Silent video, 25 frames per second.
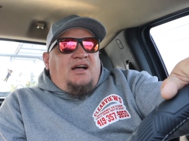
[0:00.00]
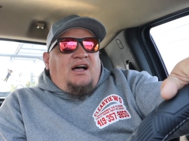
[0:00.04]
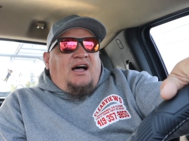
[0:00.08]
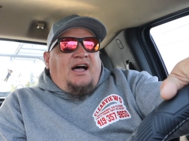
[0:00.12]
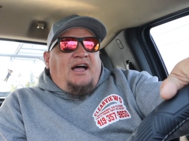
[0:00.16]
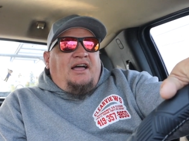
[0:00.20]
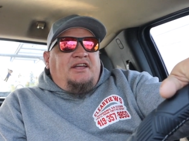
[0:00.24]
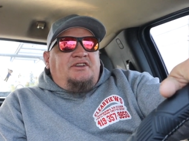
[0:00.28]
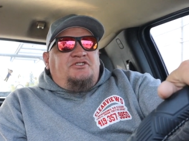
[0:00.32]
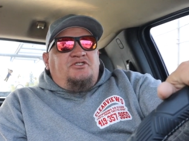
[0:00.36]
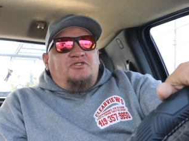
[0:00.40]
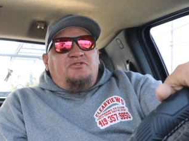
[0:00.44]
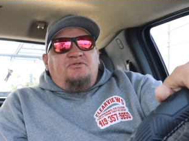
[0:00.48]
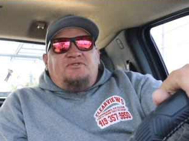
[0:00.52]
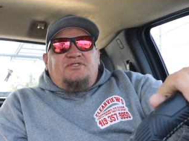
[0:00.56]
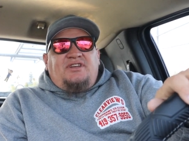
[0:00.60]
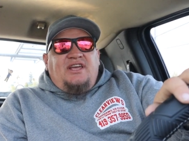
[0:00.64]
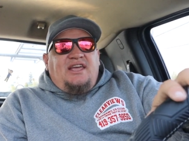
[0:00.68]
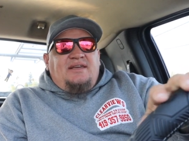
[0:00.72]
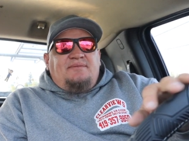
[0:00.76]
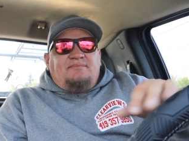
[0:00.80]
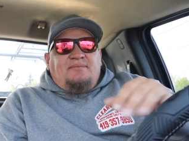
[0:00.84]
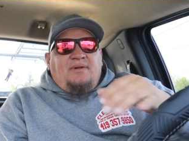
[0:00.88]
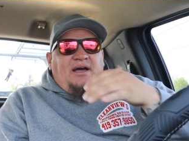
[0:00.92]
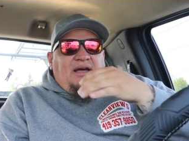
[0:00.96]
I do
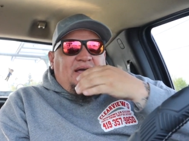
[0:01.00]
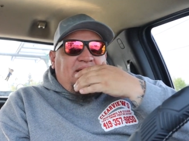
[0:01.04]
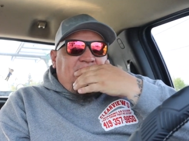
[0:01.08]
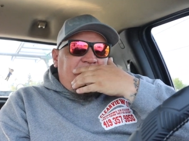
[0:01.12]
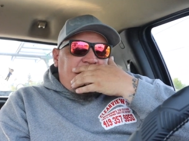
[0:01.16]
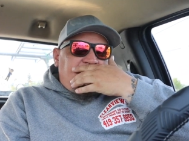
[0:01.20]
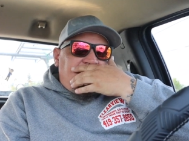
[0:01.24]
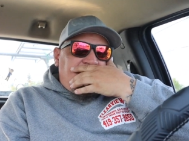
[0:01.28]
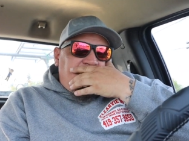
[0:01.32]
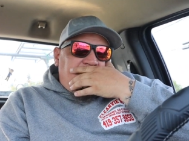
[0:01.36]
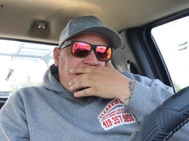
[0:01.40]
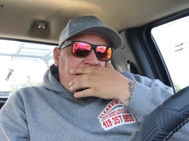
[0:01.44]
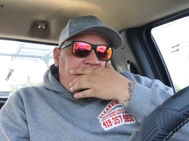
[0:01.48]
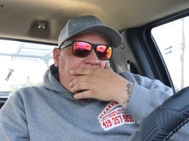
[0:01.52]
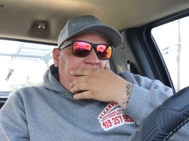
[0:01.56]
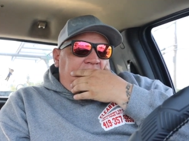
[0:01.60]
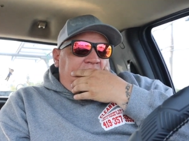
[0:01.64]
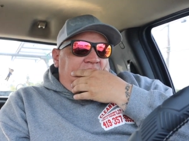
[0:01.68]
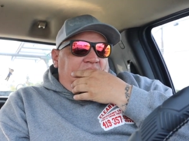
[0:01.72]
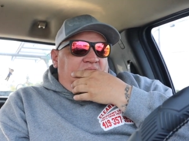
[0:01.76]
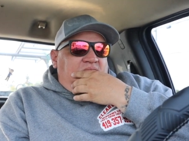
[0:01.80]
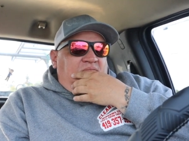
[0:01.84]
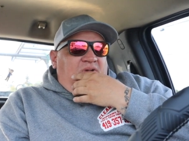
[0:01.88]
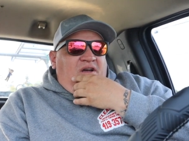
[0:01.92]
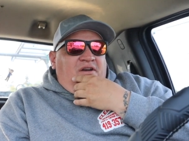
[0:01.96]
take my
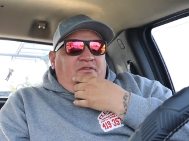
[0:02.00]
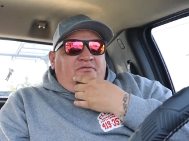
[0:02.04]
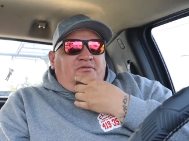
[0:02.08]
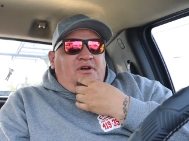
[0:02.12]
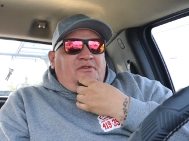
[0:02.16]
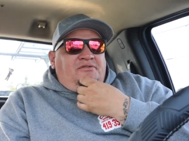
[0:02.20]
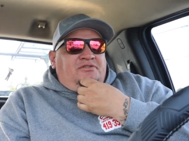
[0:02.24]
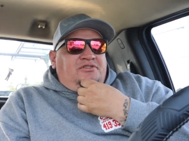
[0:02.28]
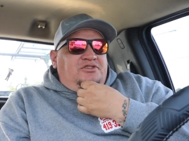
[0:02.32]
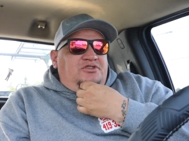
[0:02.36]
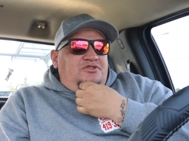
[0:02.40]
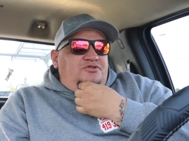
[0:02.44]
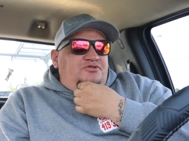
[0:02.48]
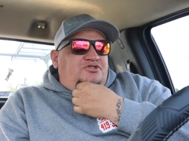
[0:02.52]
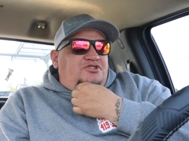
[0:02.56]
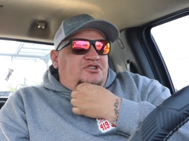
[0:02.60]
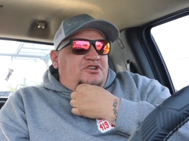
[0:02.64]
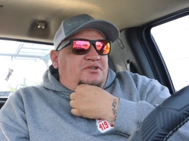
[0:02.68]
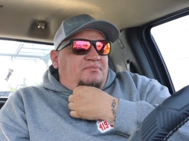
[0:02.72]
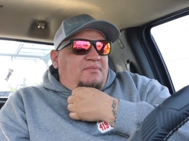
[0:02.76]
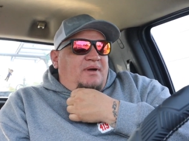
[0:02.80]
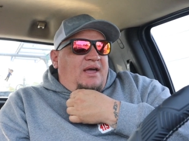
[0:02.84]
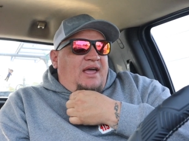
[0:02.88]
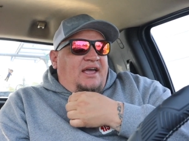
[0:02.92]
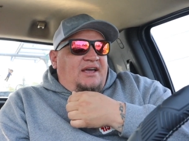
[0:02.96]
my
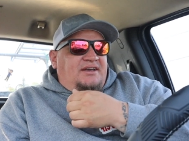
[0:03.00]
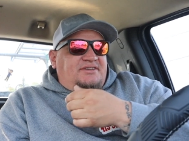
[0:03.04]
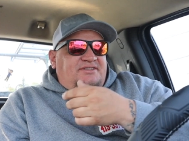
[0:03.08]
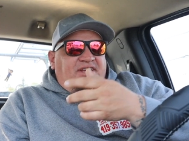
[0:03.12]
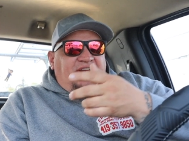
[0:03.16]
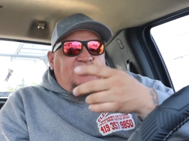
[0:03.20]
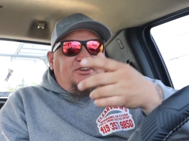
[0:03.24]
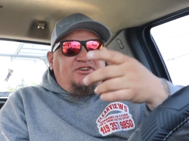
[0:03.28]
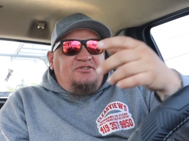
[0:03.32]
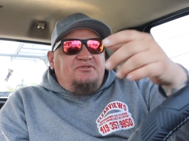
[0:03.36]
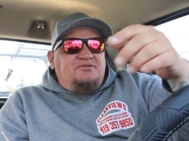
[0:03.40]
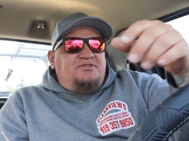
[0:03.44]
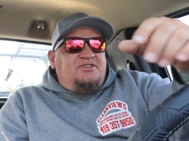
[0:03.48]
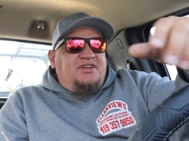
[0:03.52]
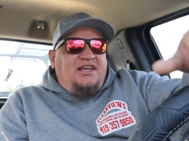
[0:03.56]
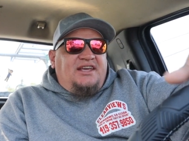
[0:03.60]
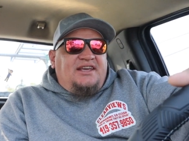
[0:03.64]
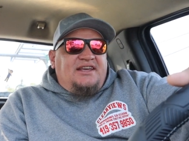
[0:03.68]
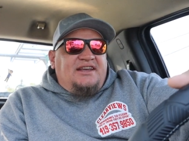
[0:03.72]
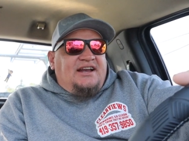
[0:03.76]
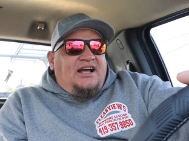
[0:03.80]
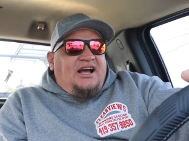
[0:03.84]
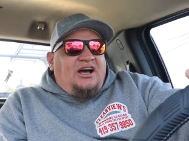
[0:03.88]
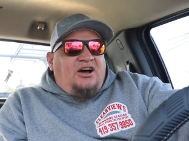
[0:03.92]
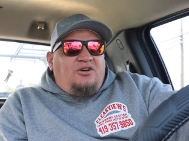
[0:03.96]
Revolution Max, I do take
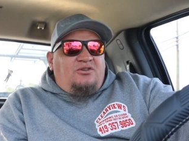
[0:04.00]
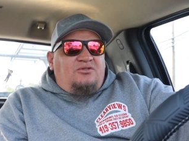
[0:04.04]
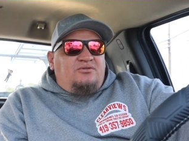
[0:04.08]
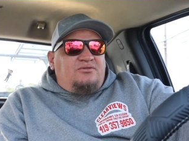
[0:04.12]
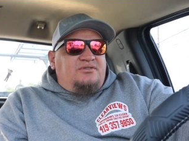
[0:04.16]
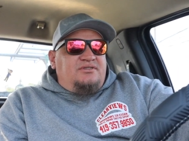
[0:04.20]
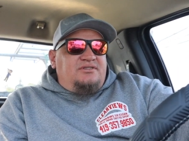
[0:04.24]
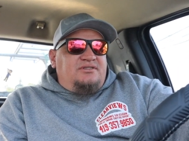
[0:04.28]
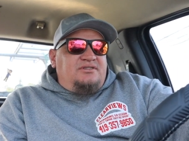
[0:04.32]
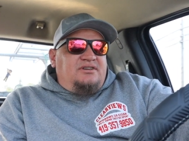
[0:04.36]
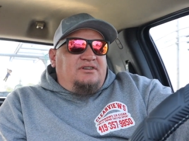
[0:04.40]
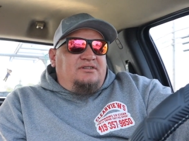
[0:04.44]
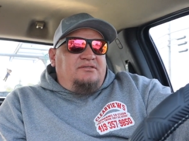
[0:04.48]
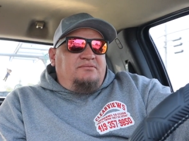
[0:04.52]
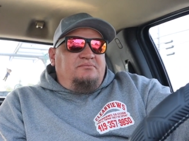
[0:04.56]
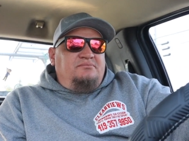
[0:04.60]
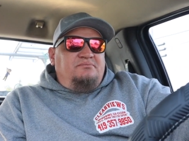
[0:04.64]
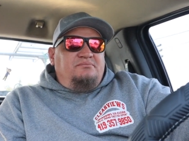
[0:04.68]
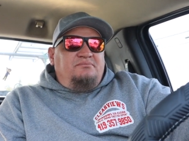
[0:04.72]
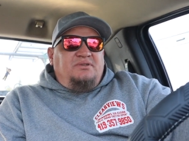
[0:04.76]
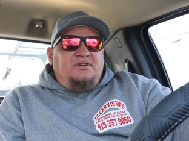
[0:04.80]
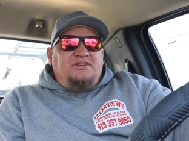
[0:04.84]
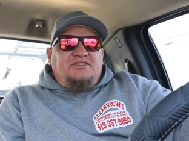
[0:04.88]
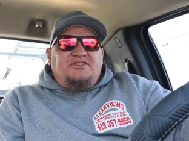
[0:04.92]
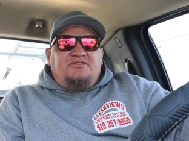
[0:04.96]
it out,
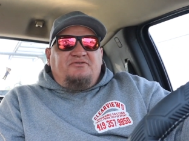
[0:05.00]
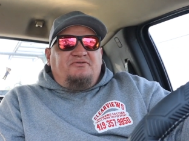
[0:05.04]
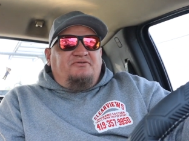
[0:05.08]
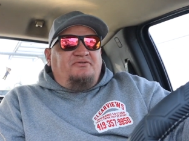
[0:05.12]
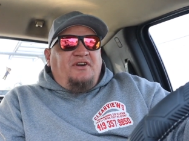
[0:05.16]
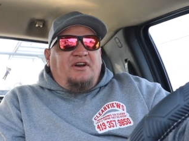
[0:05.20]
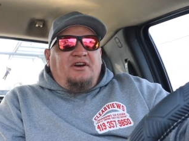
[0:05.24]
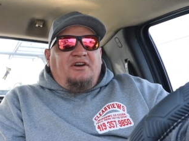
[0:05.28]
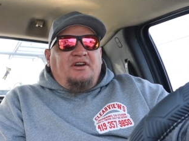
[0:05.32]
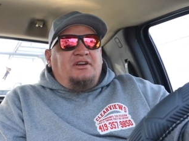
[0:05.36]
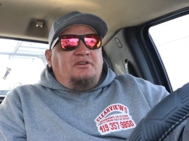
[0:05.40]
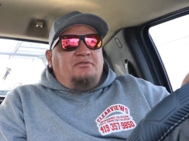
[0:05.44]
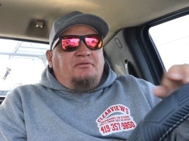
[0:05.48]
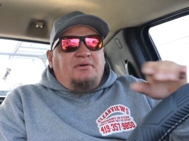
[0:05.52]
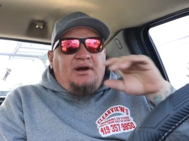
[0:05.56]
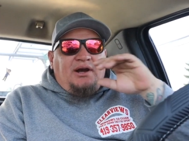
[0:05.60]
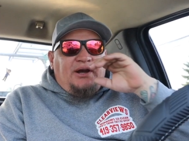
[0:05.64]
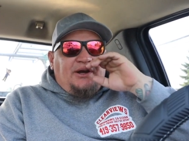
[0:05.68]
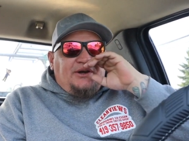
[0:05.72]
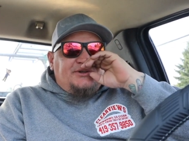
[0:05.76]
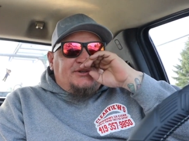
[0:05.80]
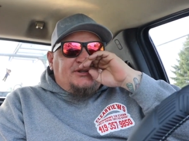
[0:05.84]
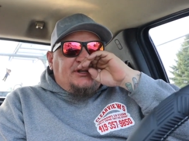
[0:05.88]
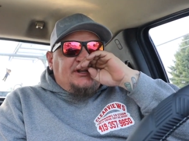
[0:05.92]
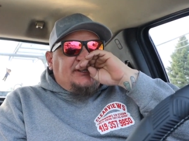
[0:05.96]
but it's very
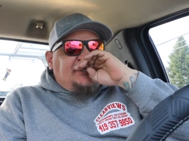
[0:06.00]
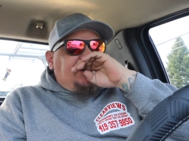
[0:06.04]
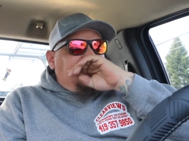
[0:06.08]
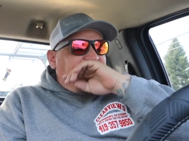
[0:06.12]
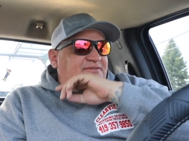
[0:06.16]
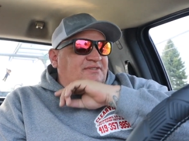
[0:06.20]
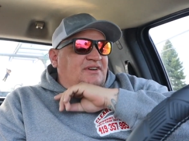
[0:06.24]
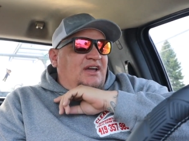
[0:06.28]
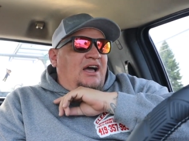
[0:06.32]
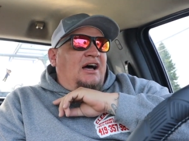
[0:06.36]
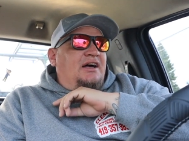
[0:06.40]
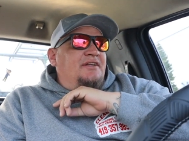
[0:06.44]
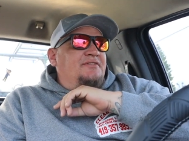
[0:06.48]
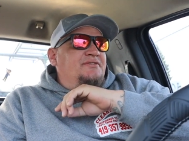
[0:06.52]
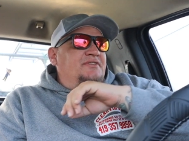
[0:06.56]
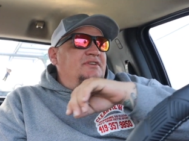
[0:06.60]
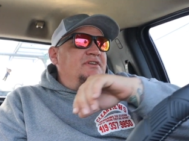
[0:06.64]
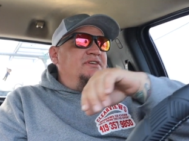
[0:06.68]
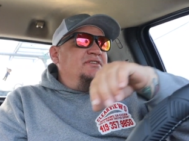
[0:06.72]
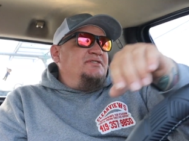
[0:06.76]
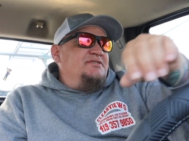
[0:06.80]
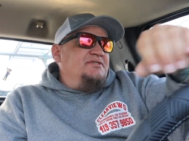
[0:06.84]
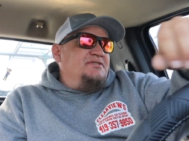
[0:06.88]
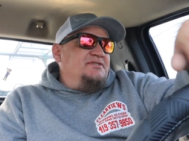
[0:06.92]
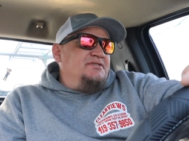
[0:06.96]
rare since I've got
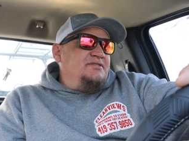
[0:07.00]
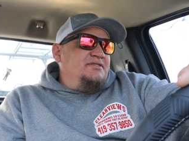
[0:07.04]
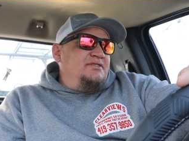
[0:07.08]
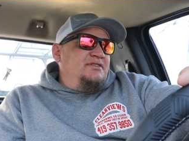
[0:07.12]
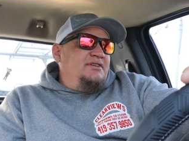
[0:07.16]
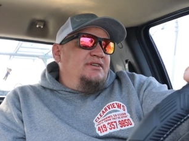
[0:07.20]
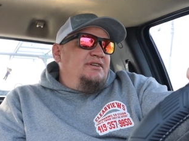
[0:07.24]
this.